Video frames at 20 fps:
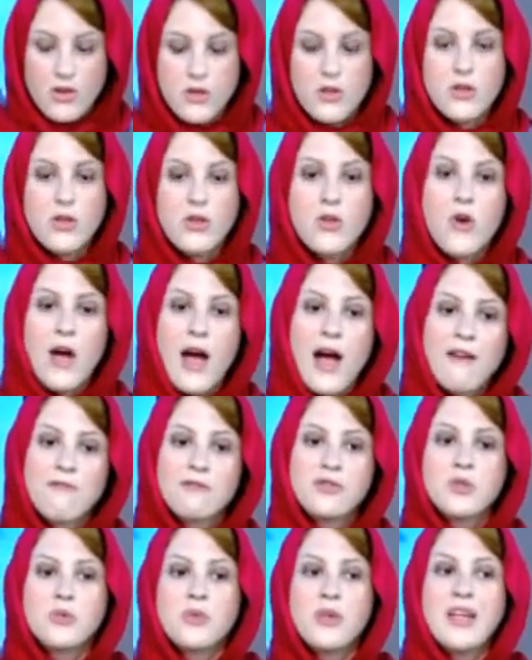You have
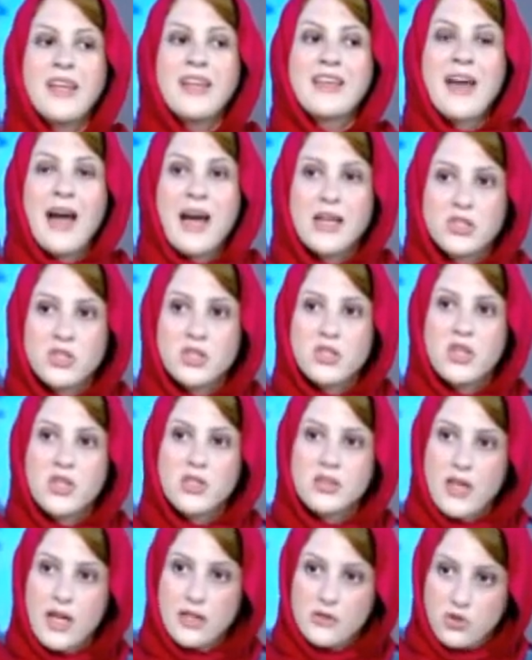to really catch the
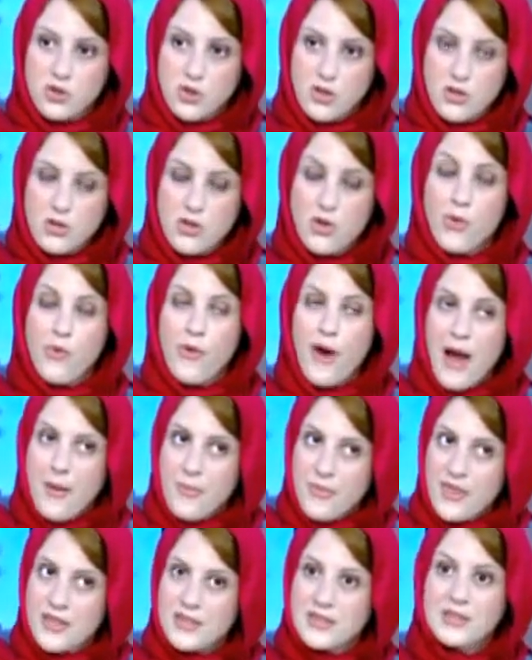attention,
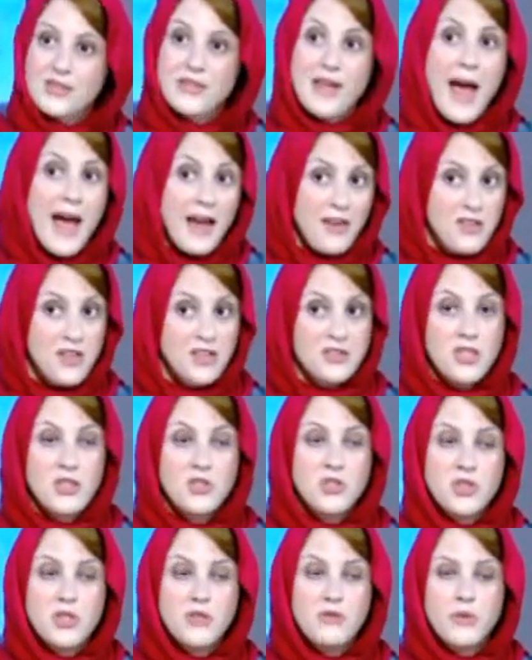snag the
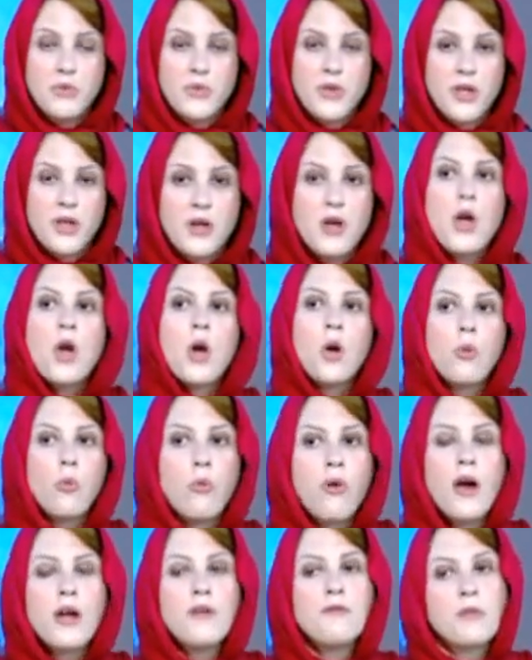attention of the reader
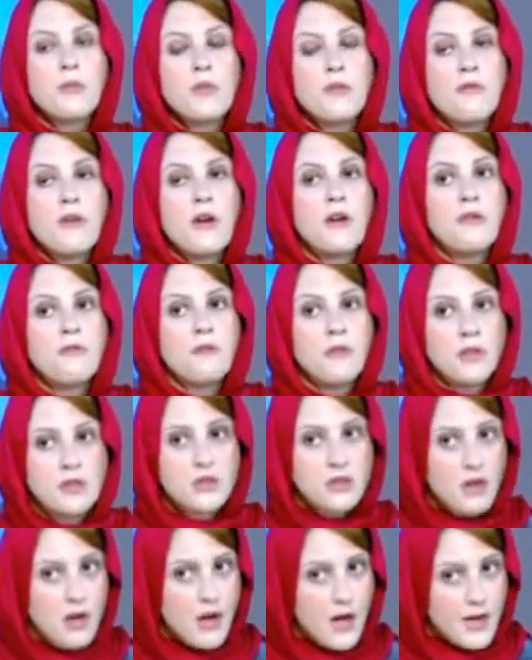right from the very
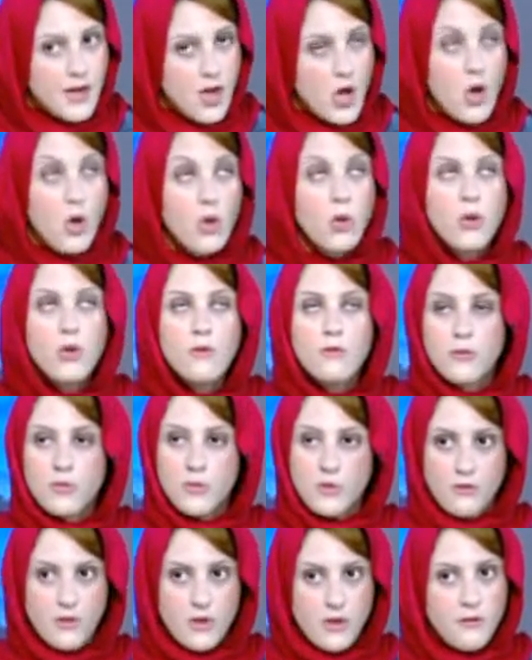first line or from
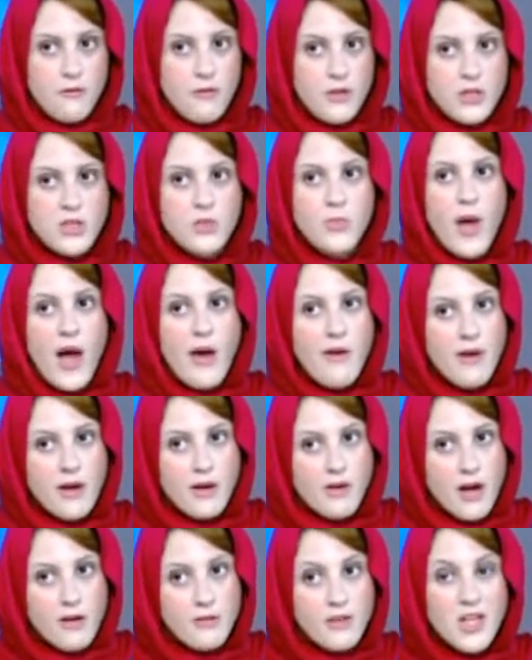the very first
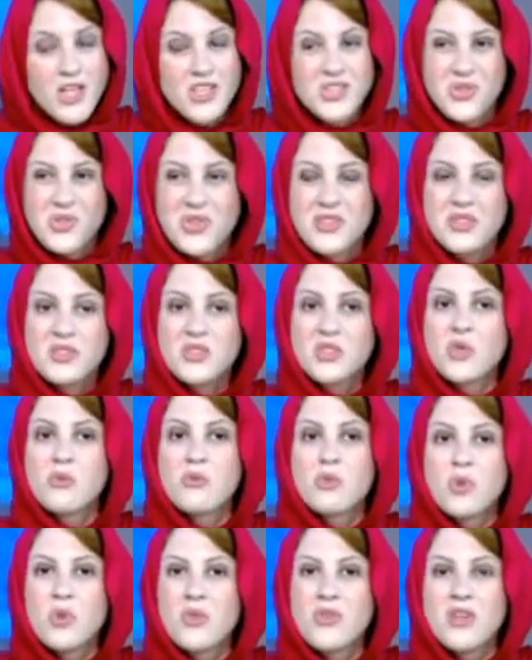paragraph. So this is a
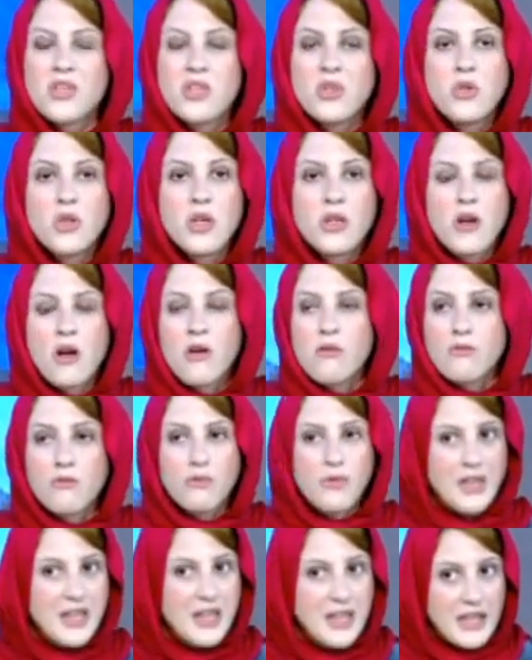rule that you cannot
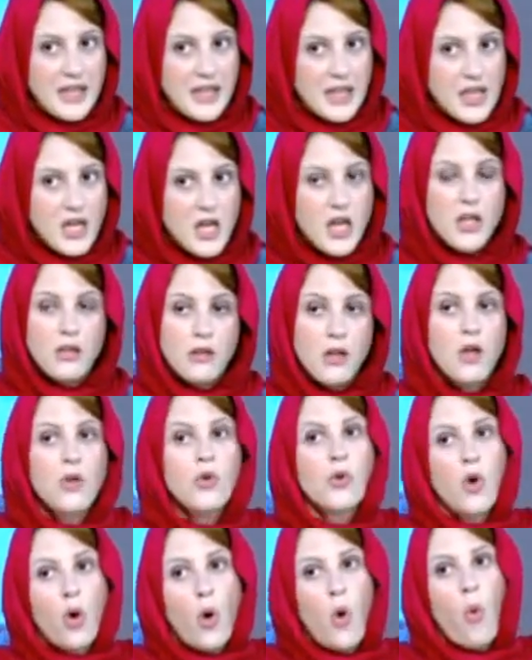really let
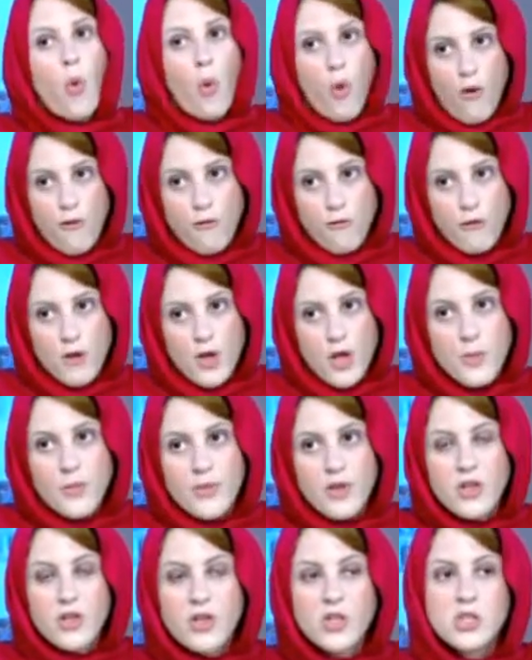go of,
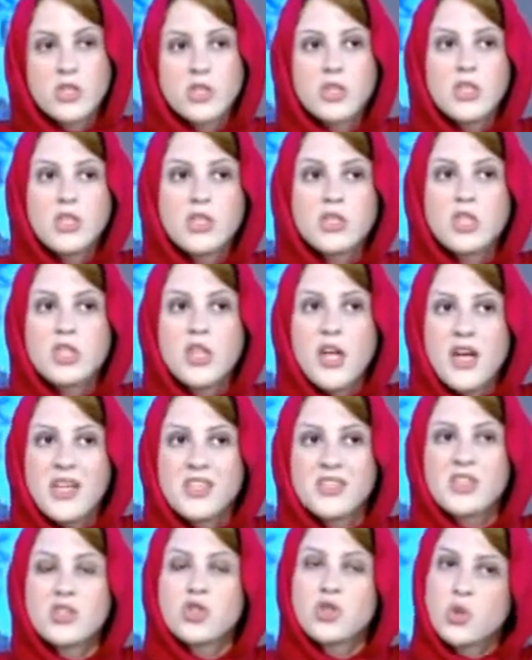because in
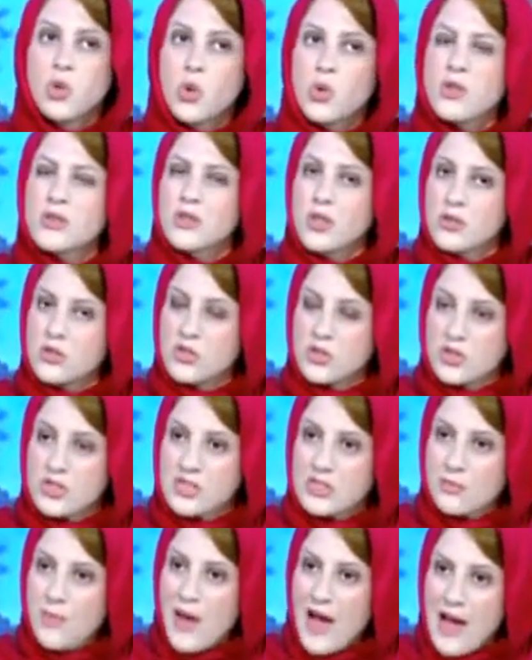today's short attention
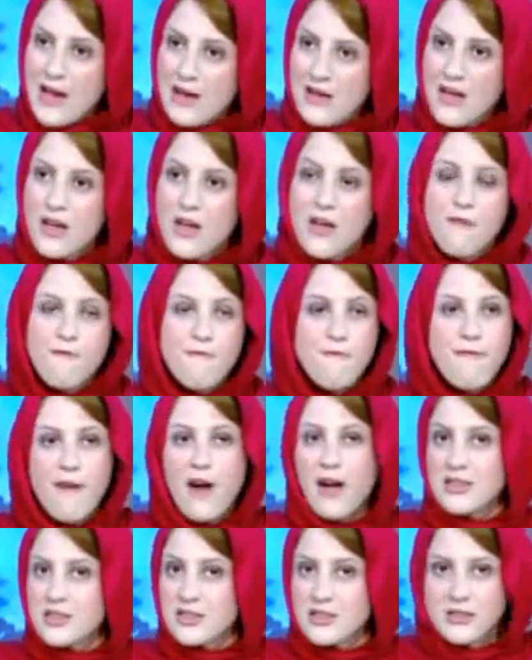span,
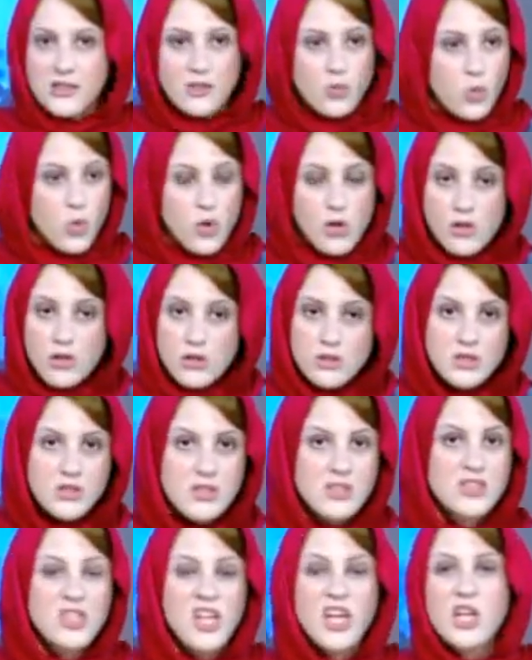fast world,
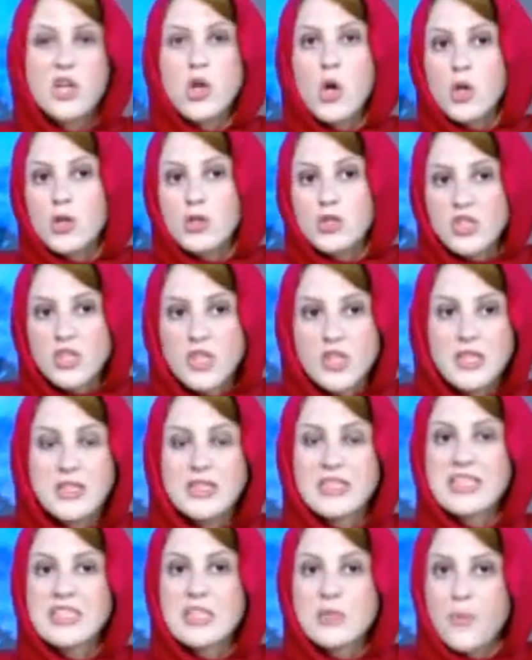technology,
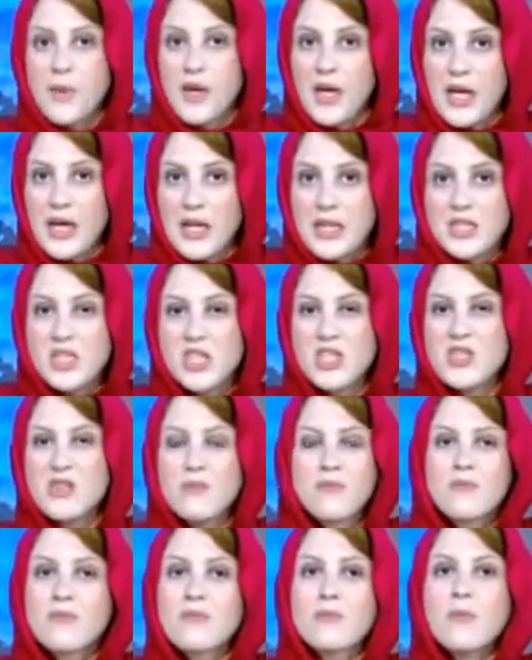speed,
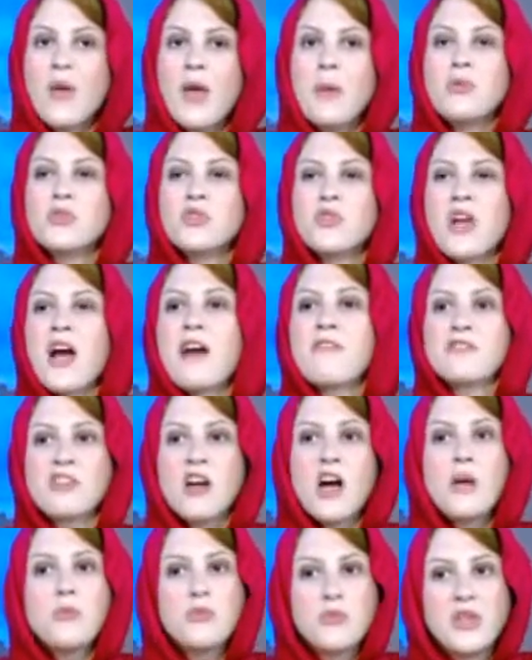people don't have
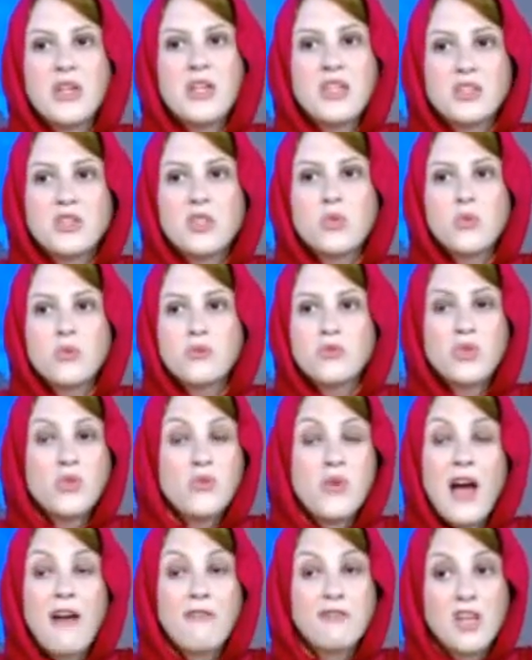time
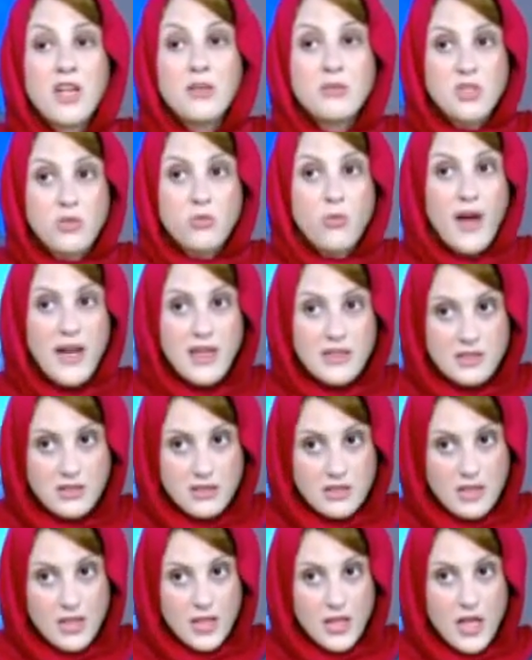to
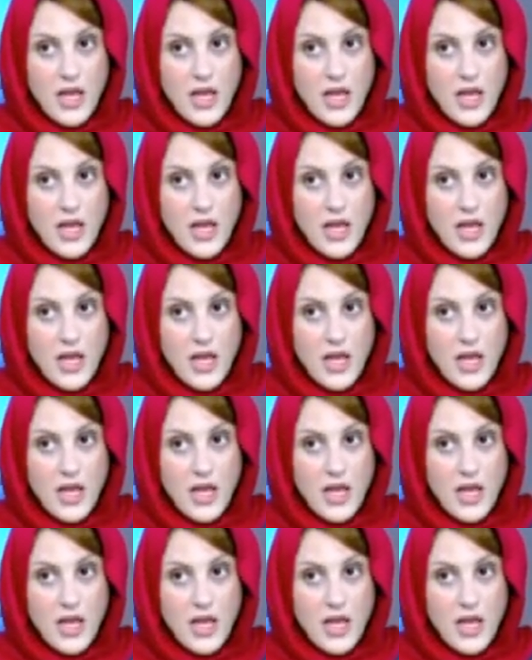waste.